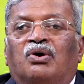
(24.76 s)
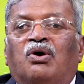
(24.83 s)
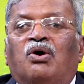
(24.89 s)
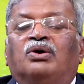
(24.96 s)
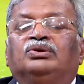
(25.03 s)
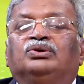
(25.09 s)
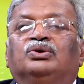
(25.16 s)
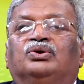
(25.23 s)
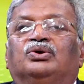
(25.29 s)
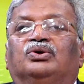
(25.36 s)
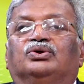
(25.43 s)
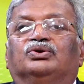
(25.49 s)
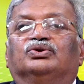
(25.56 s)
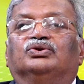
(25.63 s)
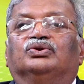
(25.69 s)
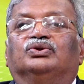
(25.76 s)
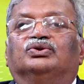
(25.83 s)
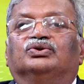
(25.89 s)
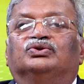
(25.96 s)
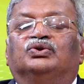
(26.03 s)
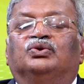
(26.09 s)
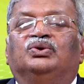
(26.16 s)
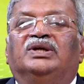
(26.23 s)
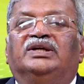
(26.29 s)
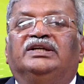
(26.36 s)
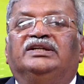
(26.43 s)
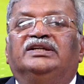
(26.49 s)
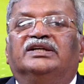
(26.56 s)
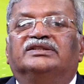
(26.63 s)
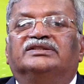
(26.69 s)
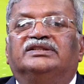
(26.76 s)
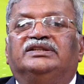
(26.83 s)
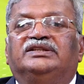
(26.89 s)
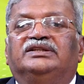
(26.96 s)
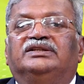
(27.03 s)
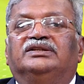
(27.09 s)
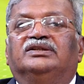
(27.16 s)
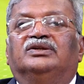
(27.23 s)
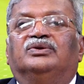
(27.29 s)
Although solar energy